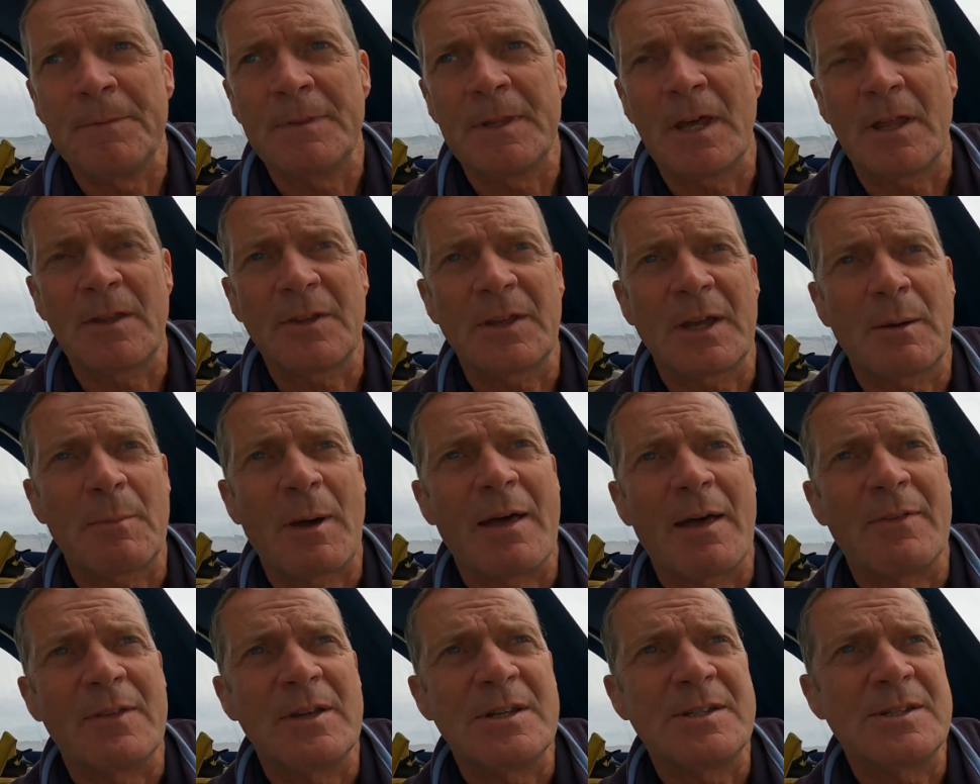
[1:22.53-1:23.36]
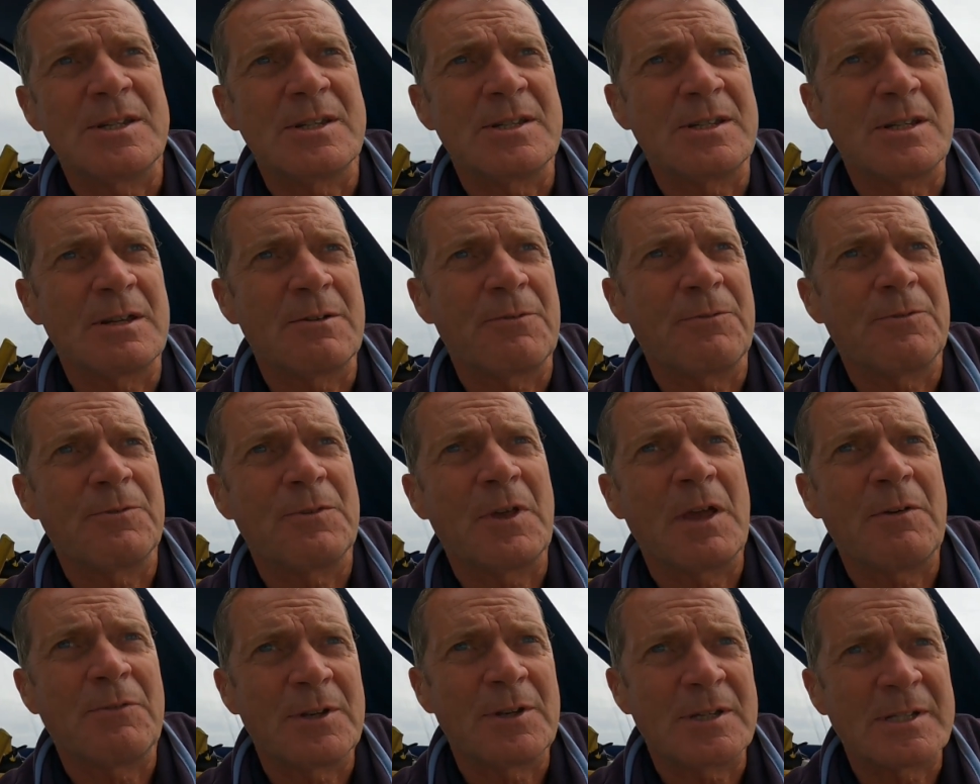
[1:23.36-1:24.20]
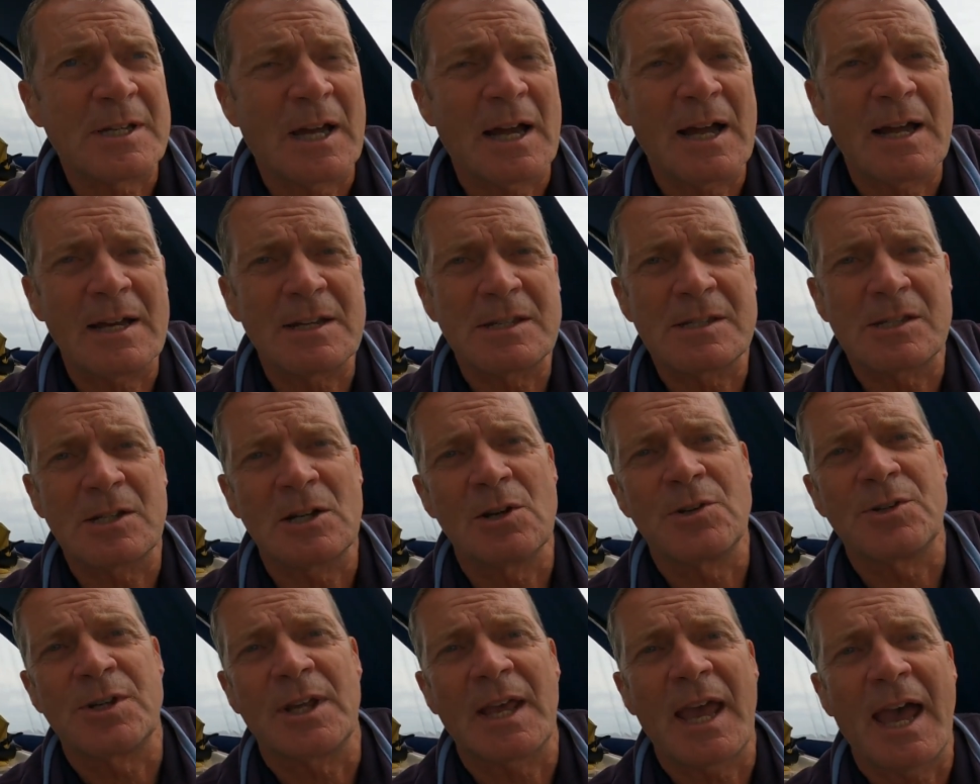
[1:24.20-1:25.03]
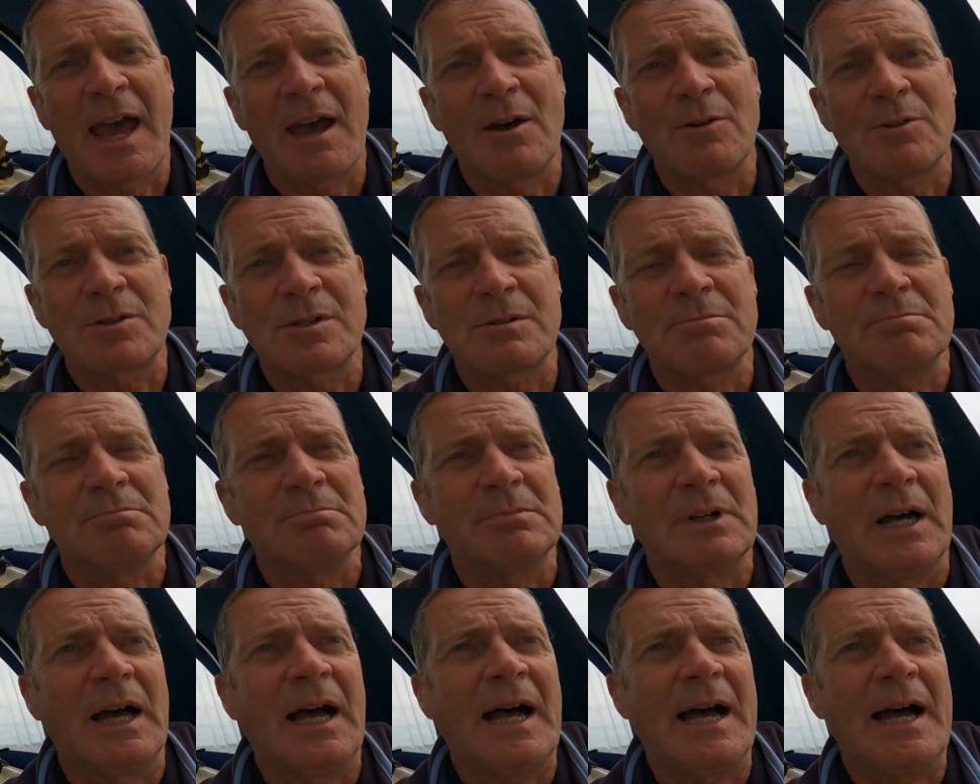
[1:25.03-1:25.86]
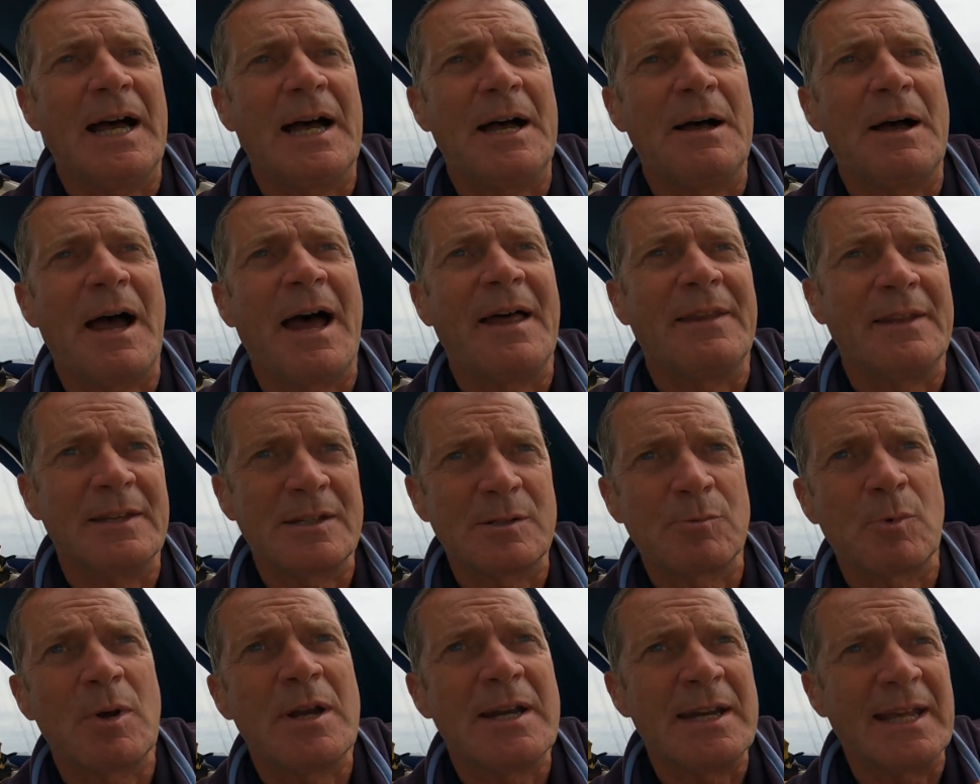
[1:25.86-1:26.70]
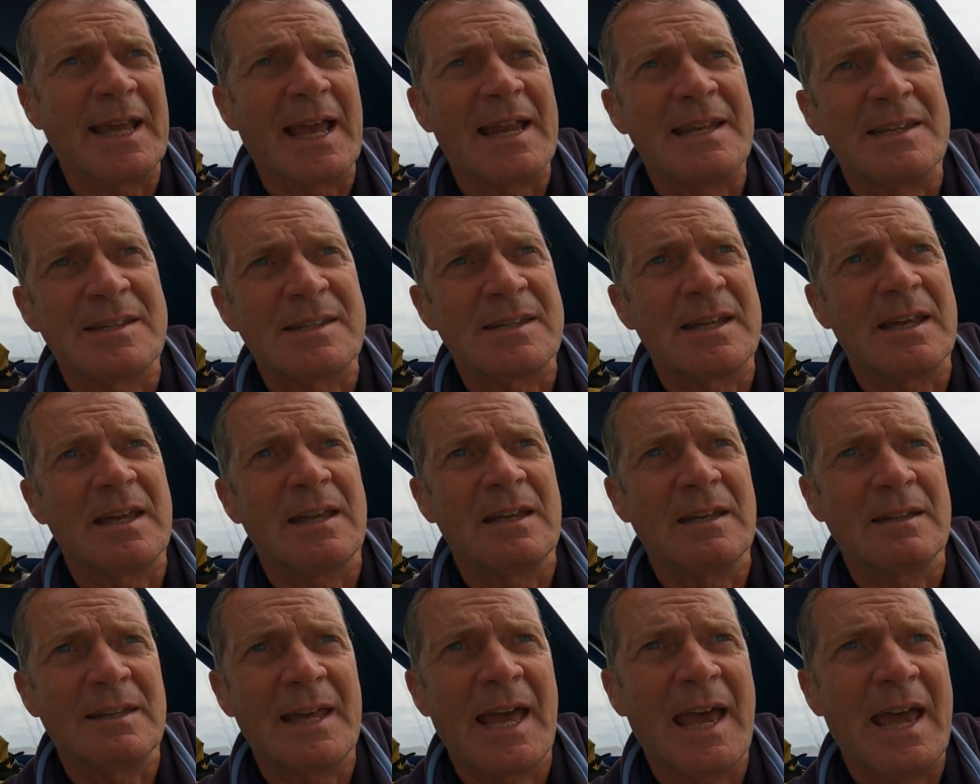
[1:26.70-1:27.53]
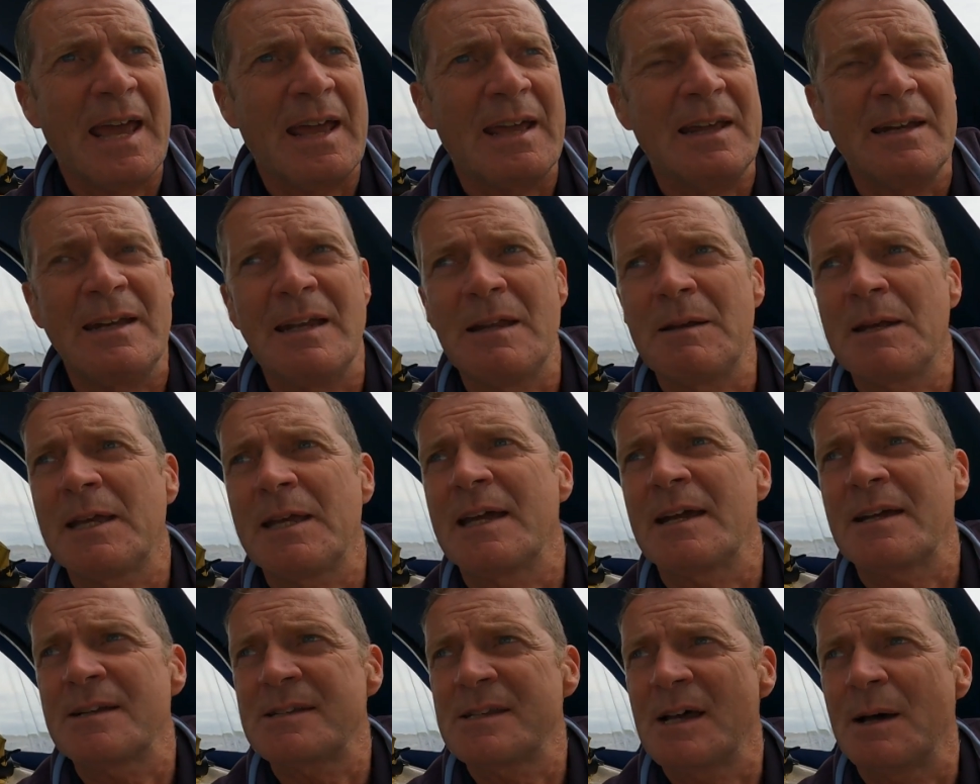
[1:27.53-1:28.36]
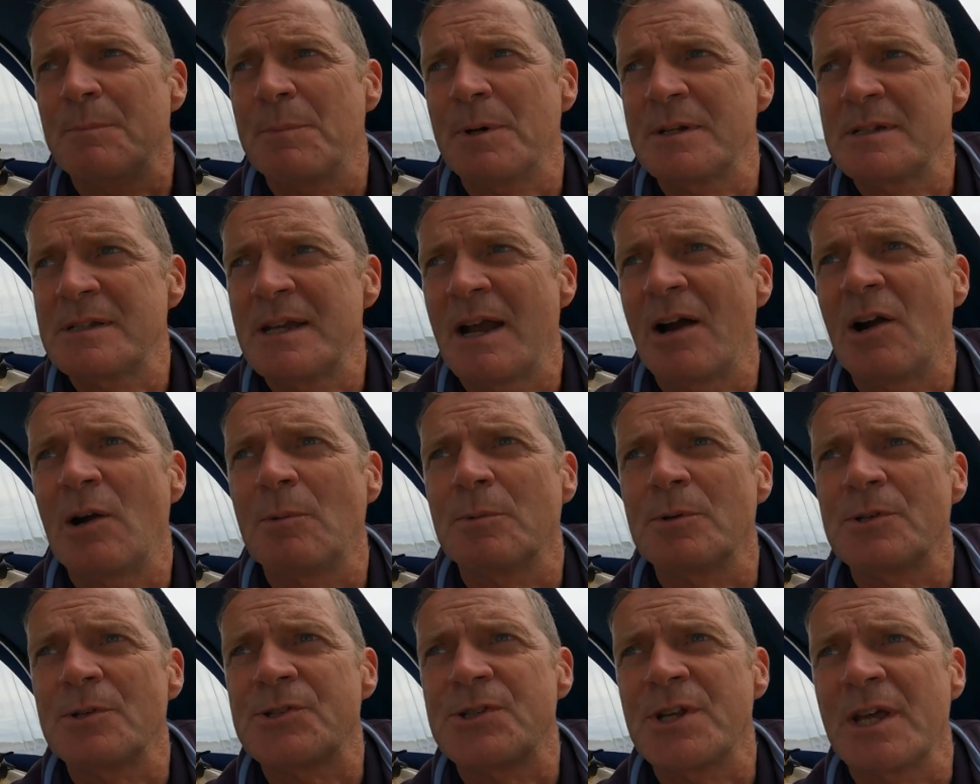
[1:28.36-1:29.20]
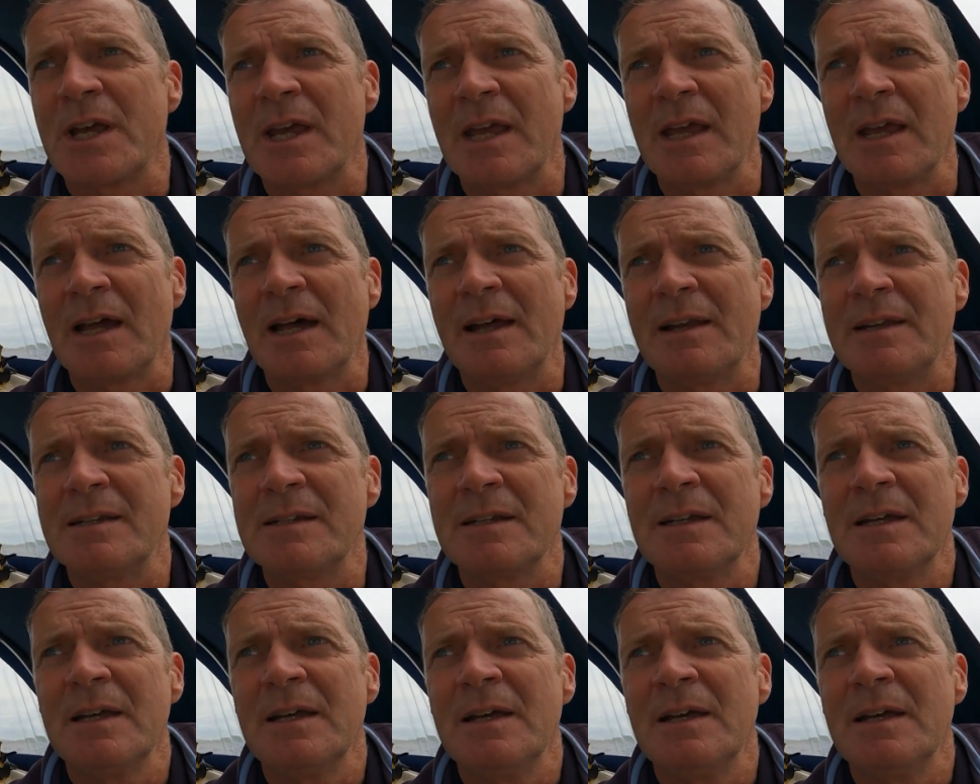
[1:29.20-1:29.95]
The other thing about this is if the tide's sluicing out and there's wind against it, then it kicks up a terrible sea, and